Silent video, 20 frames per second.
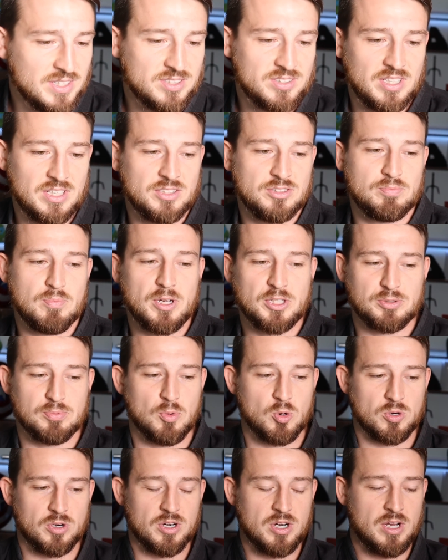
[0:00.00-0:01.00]
than this, and it's
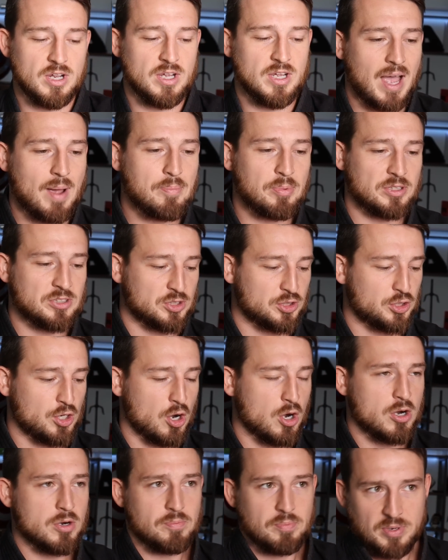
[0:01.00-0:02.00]
much more stop and
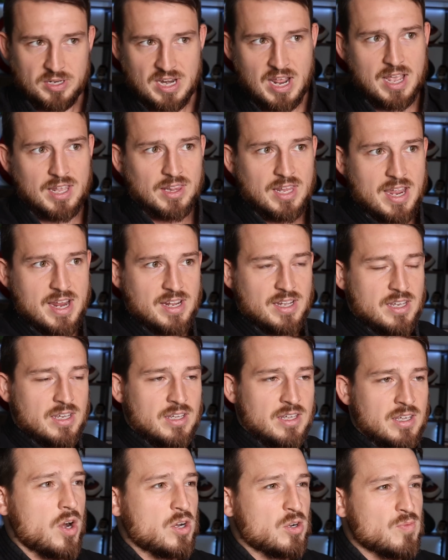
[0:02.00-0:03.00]
start, but not
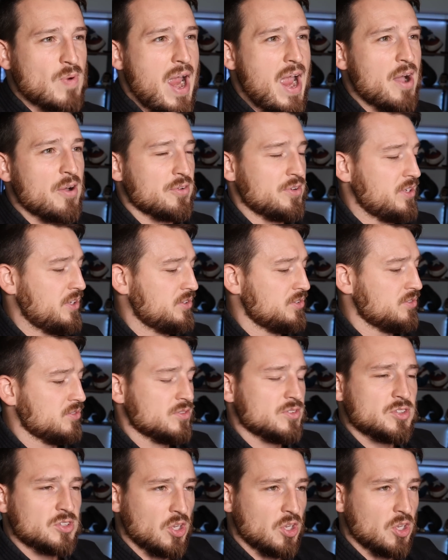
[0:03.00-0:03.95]
like walk around and